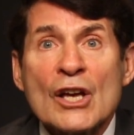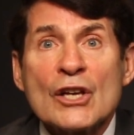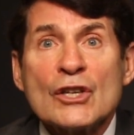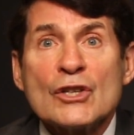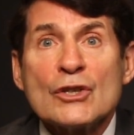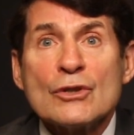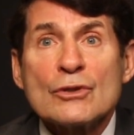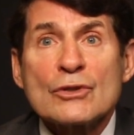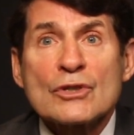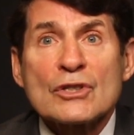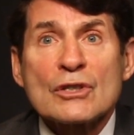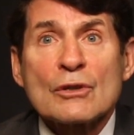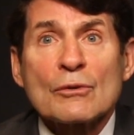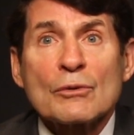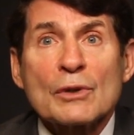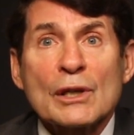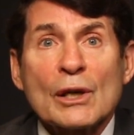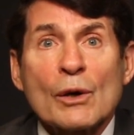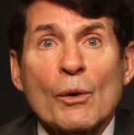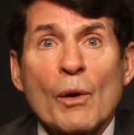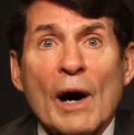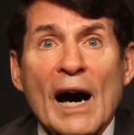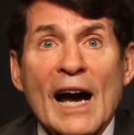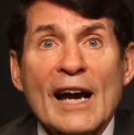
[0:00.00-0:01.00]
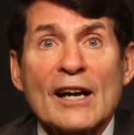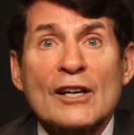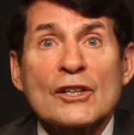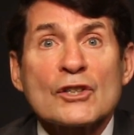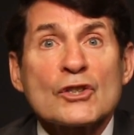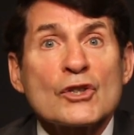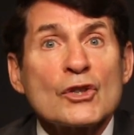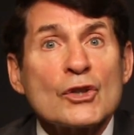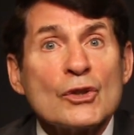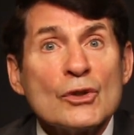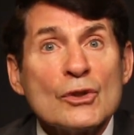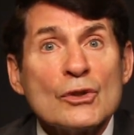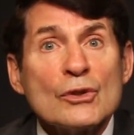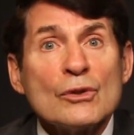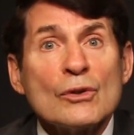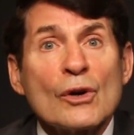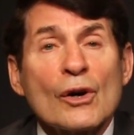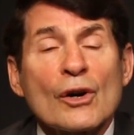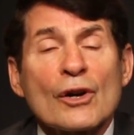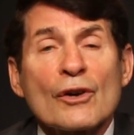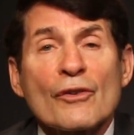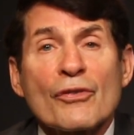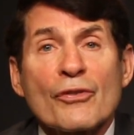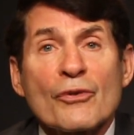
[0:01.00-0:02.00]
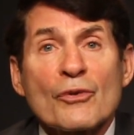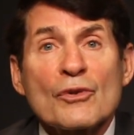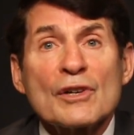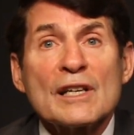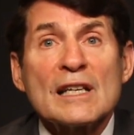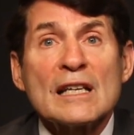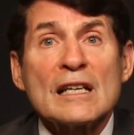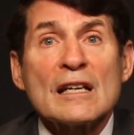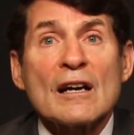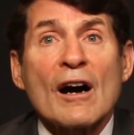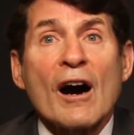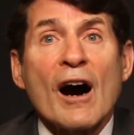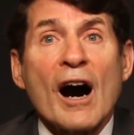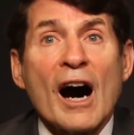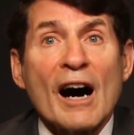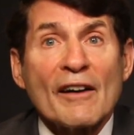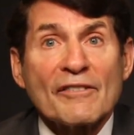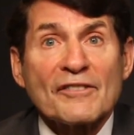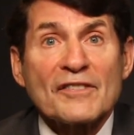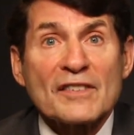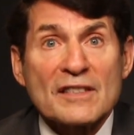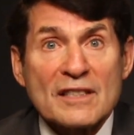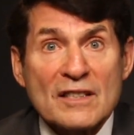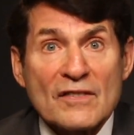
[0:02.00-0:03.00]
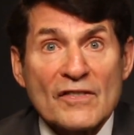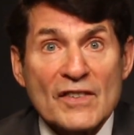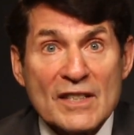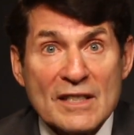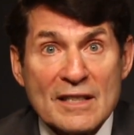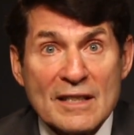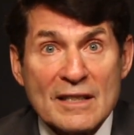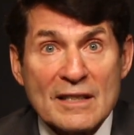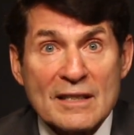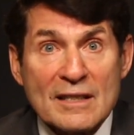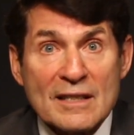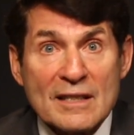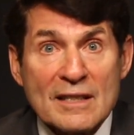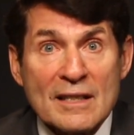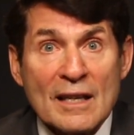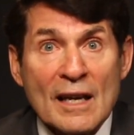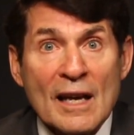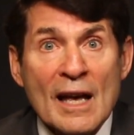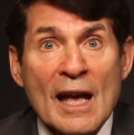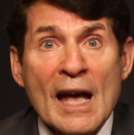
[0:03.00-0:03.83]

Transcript: used to require 2 or 3 office visits.